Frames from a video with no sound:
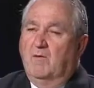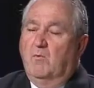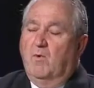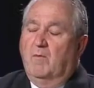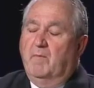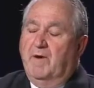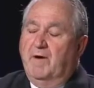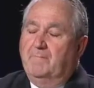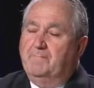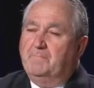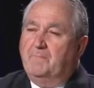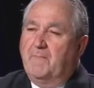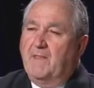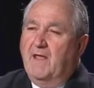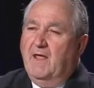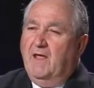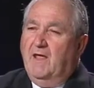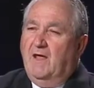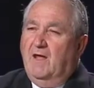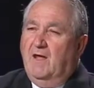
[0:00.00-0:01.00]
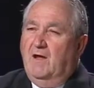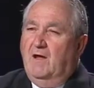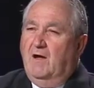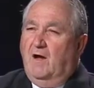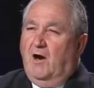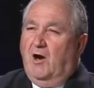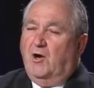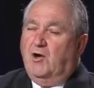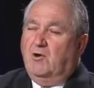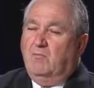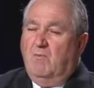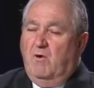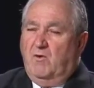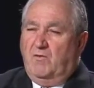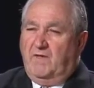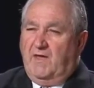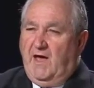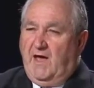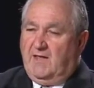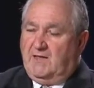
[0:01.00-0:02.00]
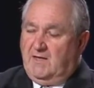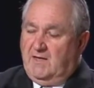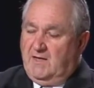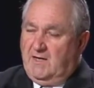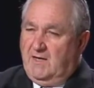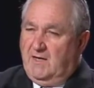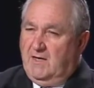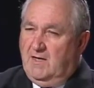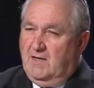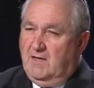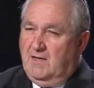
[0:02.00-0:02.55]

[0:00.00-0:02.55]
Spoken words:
woman. Are you both Catholic?